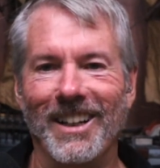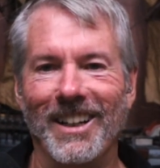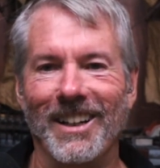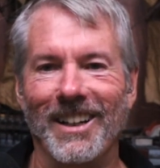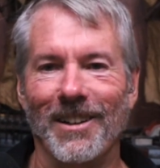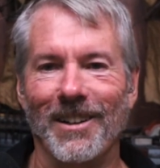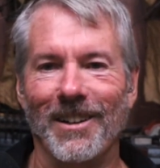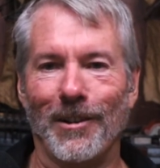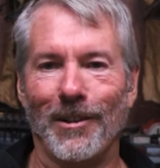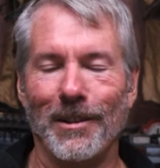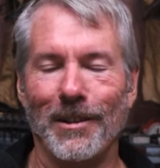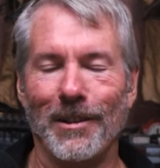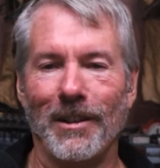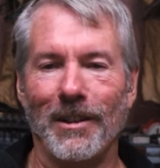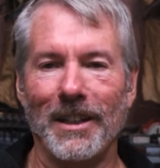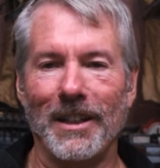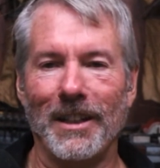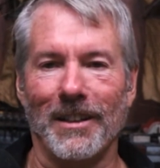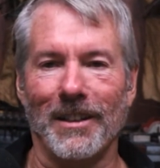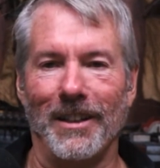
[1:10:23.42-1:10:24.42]
or the
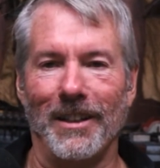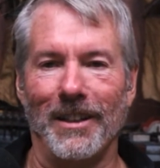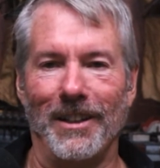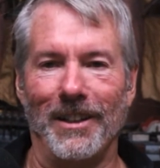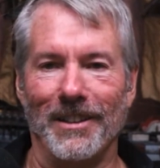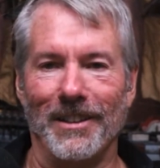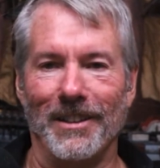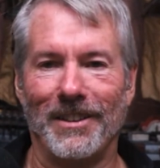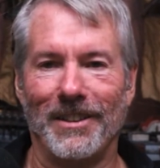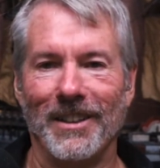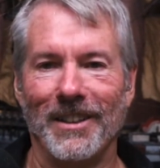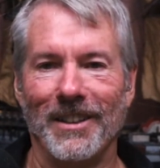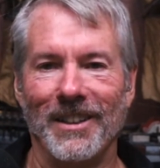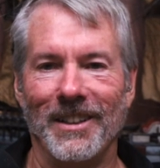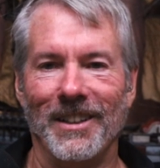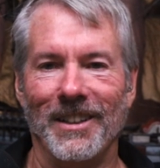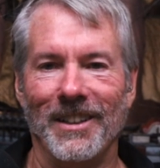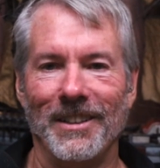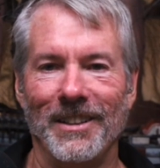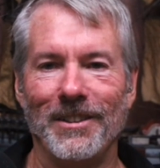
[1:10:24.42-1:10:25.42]
regulators.
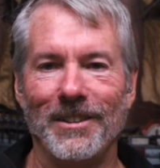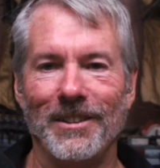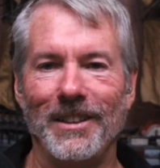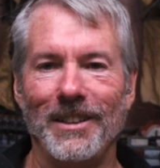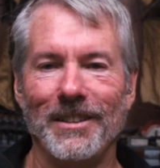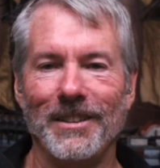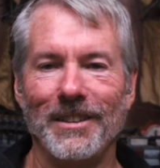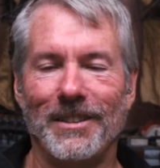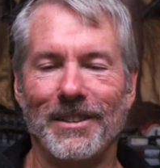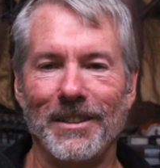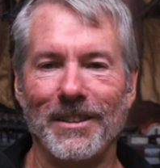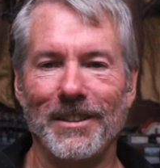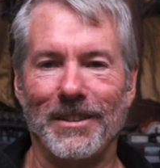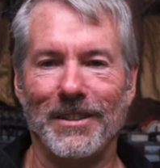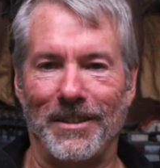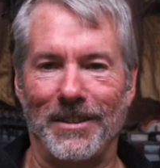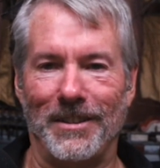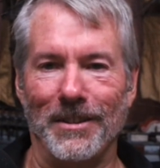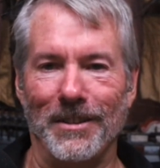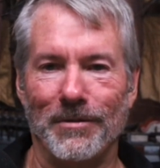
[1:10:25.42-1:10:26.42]
You're
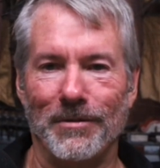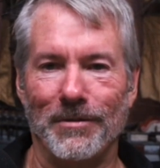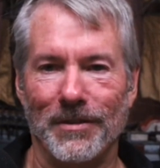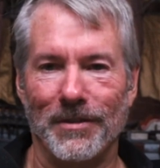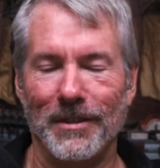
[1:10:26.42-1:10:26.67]
insensitive,